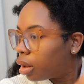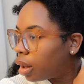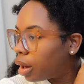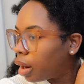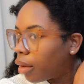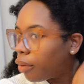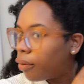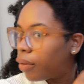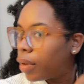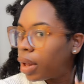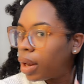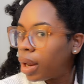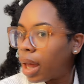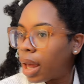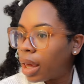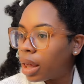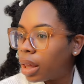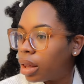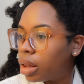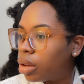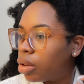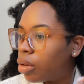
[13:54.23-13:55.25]
And I feel
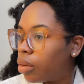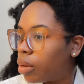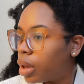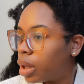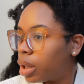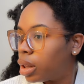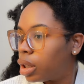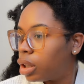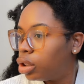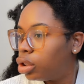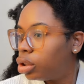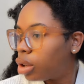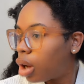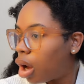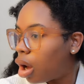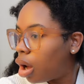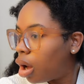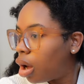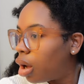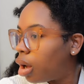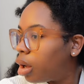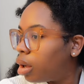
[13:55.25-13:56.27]
like it's doing the
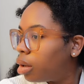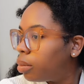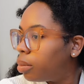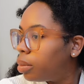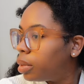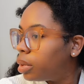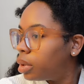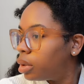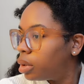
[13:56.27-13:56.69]
job.